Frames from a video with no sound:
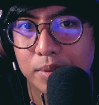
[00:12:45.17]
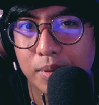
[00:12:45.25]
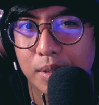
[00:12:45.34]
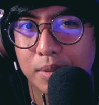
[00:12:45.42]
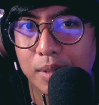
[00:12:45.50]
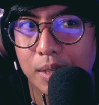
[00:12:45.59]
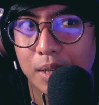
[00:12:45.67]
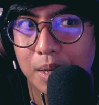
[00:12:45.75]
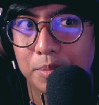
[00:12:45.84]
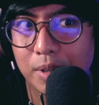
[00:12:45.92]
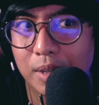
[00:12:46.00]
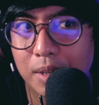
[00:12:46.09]
So actually,
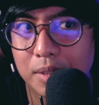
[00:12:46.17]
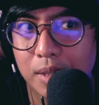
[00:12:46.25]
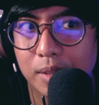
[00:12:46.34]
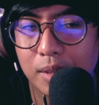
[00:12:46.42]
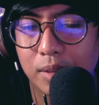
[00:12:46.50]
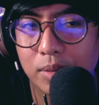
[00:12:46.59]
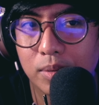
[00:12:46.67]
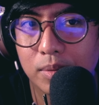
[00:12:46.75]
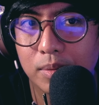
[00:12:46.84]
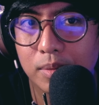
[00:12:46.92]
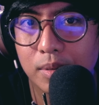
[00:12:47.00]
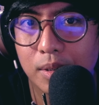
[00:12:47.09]
I'm really excited
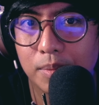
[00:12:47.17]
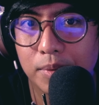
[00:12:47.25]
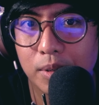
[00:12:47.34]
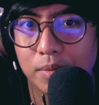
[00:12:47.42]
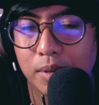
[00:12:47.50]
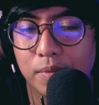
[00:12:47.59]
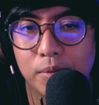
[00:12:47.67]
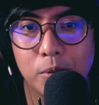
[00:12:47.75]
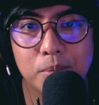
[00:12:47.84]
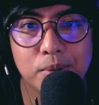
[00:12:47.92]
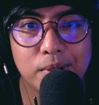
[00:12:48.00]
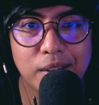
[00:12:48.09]
to
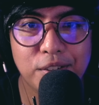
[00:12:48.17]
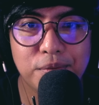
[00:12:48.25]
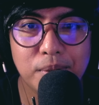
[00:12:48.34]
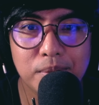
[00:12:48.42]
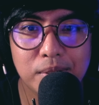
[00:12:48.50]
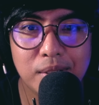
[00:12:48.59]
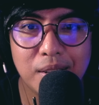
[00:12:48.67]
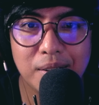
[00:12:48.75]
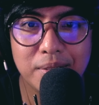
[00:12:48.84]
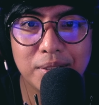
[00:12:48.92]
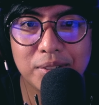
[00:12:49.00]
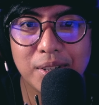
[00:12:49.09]
review more headphones
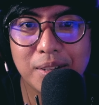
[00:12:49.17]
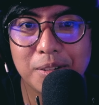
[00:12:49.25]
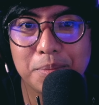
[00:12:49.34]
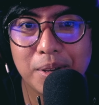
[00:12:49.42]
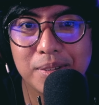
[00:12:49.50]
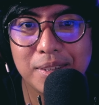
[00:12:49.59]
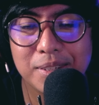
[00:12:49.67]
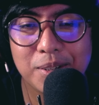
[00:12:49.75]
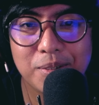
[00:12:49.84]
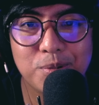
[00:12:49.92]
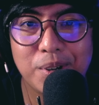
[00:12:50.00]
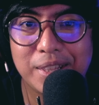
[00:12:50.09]
here in this channel because it's
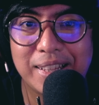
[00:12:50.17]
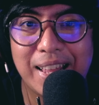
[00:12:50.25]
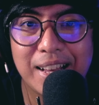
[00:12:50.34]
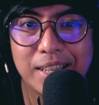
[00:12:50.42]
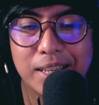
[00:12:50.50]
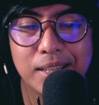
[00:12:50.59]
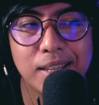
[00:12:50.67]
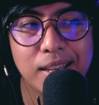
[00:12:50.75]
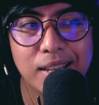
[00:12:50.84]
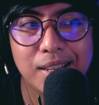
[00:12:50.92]
quite lacking.